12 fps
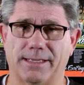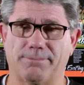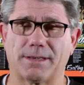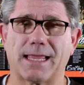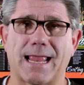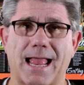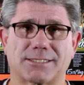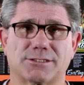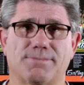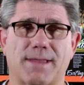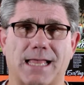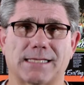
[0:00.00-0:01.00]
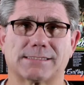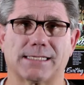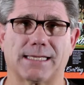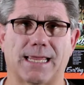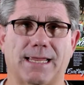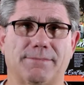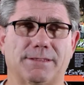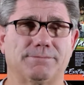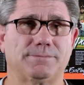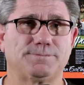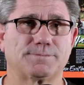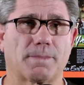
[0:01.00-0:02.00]
play action passing game, and
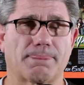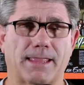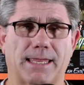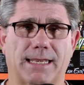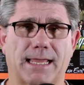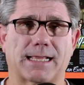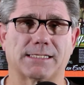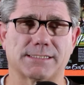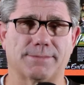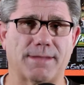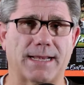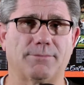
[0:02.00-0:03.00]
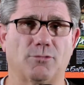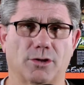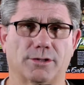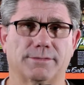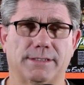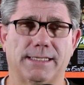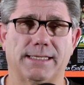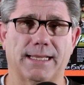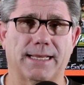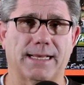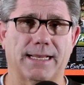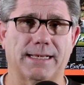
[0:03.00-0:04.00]
like I said, made them work
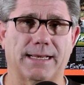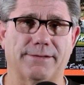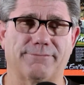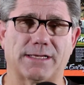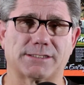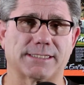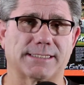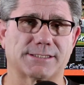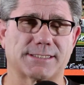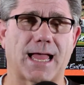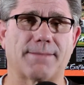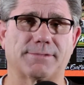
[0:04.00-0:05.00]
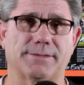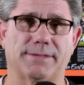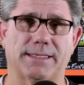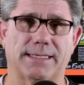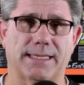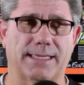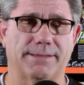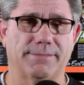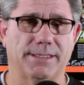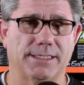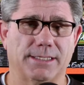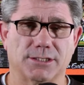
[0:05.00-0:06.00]
and eventually stopped them. And
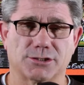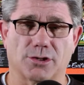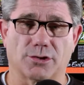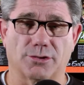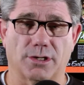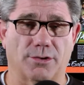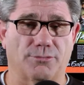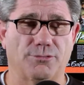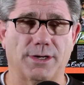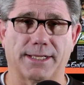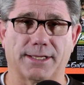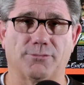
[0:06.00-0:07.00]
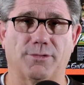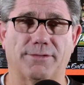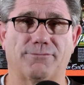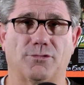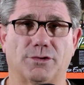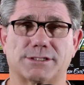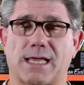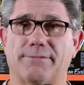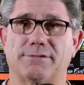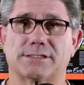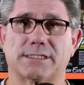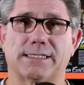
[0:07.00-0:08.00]
so a really good win for us,
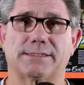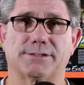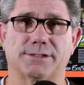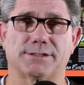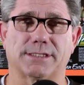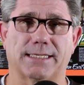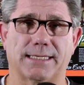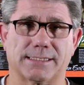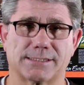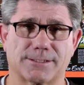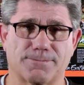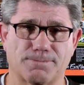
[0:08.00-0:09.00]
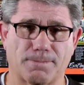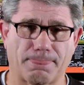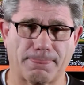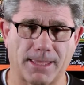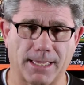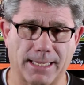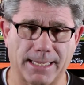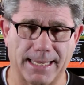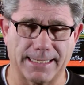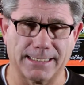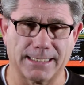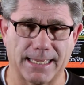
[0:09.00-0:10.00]
obviously, to get us
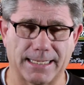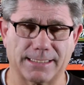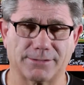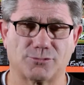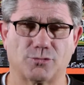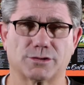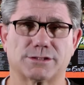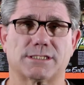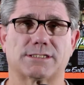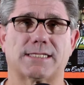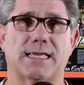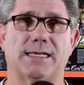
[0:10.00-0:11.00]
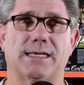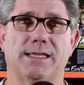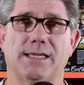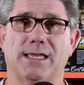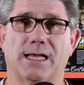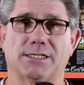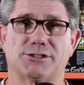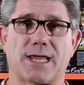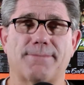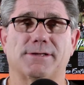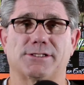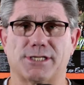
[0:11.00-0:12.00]
heading towards the state
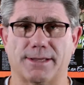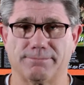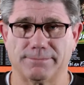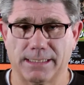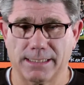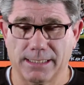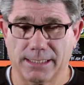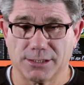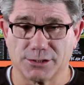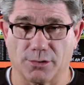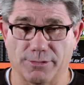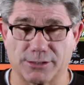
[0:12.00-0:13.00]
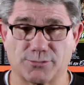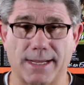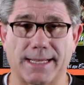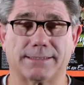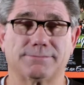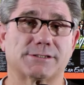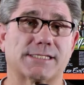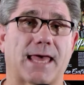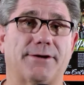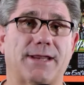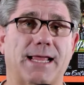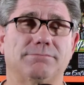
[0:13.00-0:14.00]
championship. So this week,
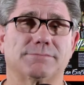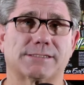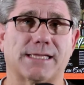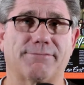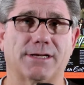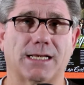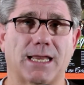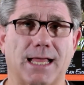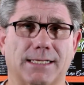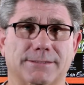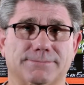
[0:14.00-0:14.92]
Saturday, 8 o'clock